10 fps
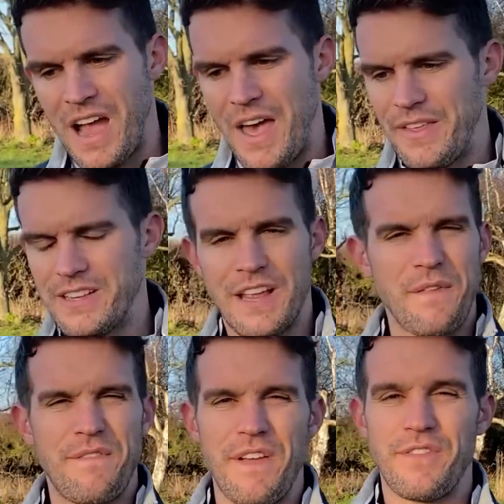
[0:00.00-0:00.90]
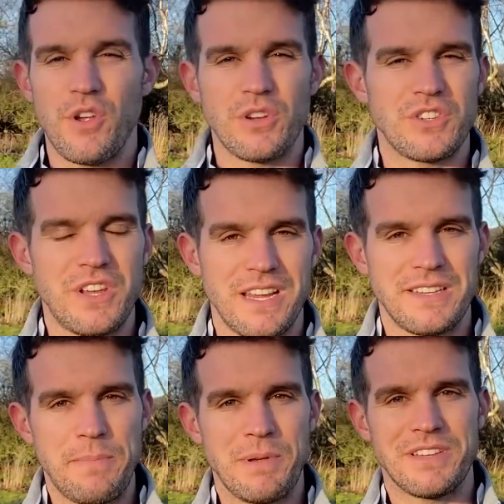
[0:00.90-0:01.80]
I think there's like 50 or
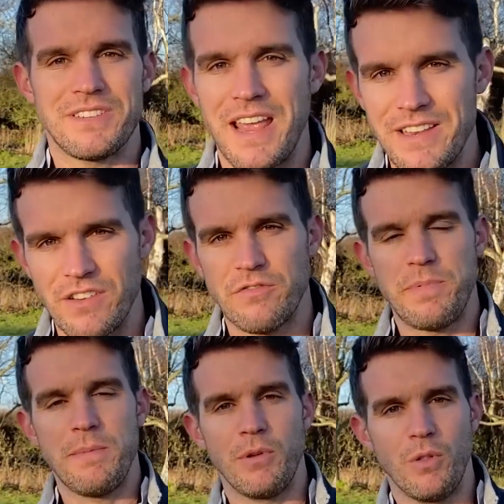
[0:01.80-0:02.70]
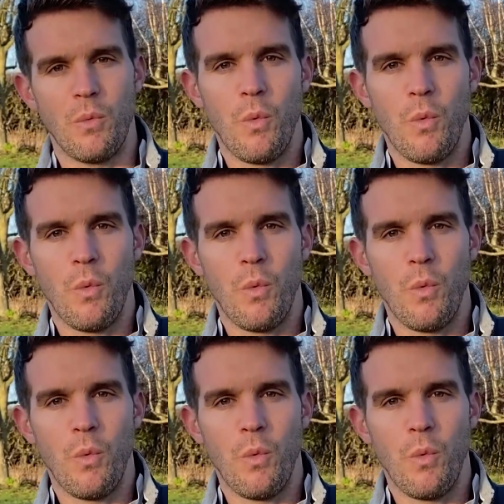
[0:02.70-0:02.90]
60% of people